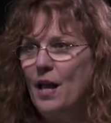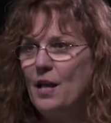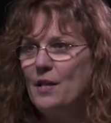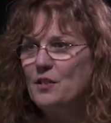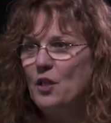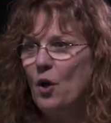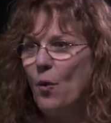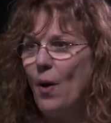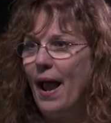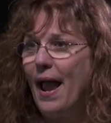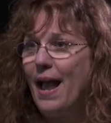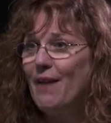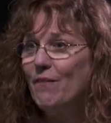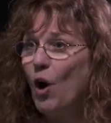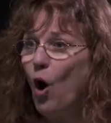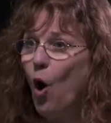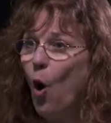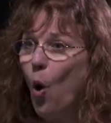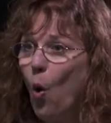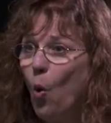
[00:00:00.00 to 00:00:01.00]
So I have a
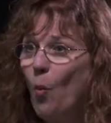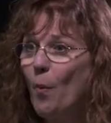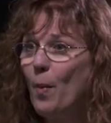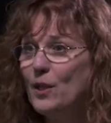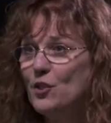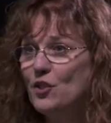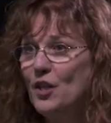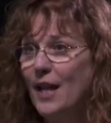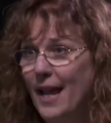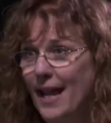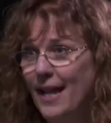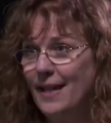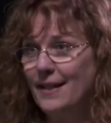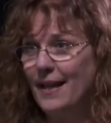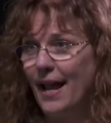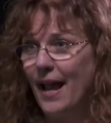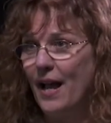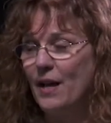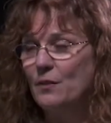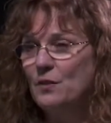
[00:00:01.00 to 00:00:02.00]
whole bunch of
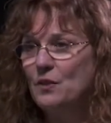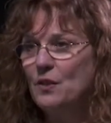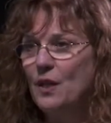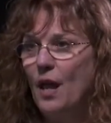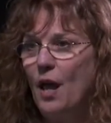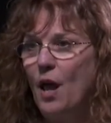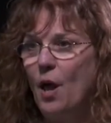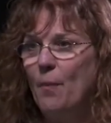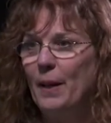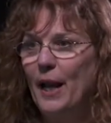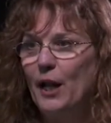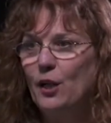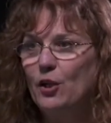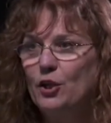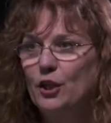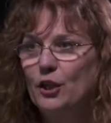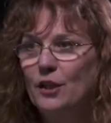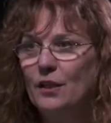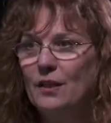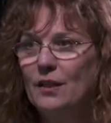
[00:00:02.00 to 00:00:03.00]
handouts, but I
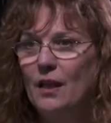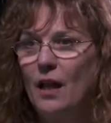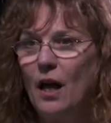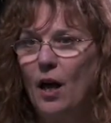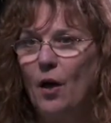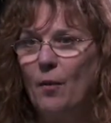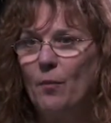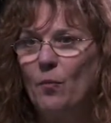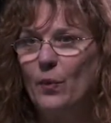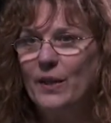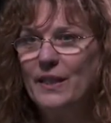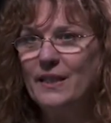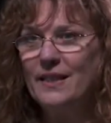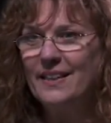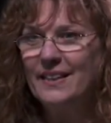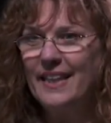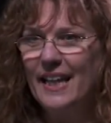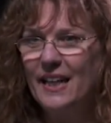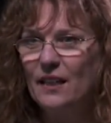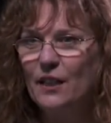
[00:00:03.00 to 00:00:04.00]
couldn't, we
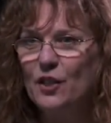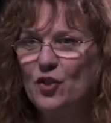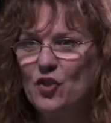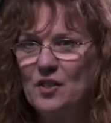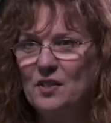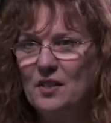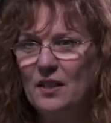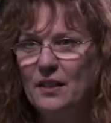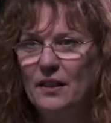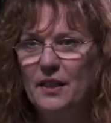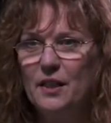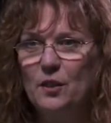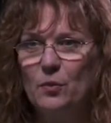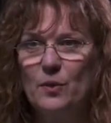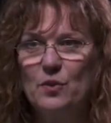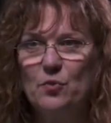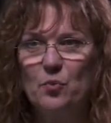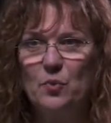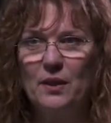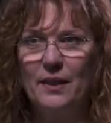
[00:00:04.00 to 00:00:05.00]
didn't think logistically it
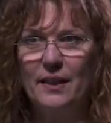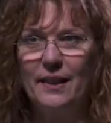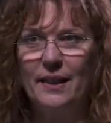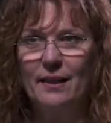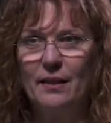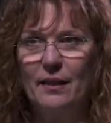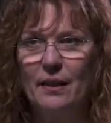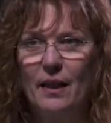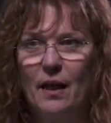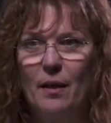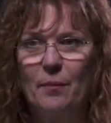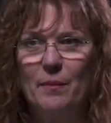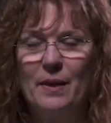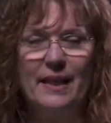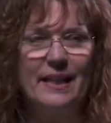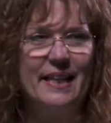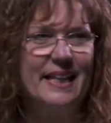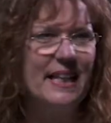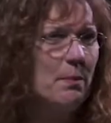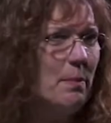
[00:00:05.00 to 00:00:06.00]
was really
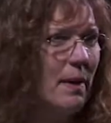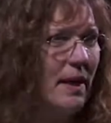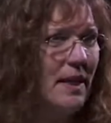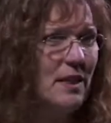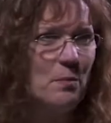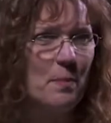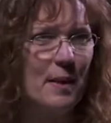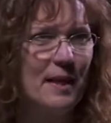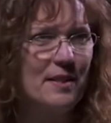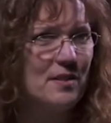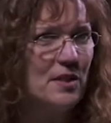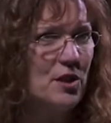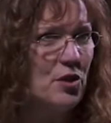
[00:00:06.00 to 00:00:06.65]
in anybody's best